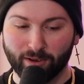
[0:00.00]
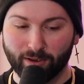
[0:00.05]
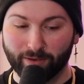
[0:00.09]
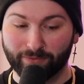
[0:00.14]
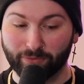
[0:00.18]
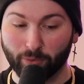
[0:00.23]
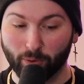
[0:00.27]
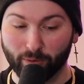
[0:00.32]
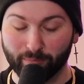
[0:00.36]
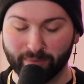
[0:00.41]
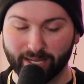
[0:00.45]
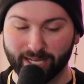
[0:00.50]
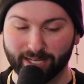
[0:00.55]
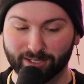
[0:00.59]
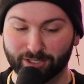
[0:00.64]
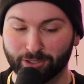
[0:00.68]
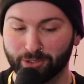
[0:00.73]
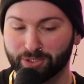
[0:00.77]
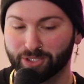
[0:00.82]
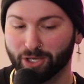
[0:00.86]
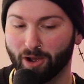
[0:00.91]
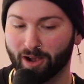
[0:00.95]
for me
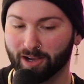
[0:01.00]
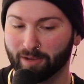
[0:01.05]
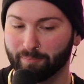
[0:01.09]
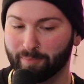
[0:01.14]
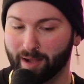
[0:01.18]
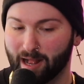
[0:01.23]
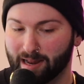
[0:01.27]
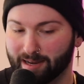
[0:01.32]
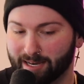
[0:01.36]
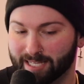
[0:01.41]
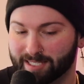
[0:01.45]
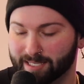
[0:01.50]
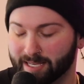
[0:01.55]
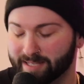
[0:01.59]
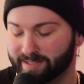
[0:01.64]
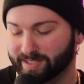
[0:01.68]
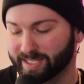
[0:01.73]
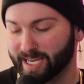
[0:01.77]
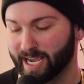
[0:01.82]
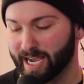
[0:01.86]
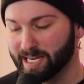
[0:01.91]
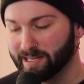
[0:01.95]
to talk about it.
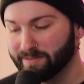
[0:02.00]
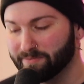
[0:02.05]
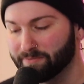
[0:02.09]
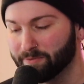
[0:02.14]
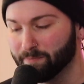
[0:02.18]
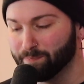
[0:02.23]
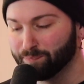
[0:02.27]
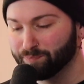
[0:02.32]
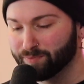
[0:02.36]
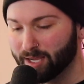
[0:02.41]
It's kind of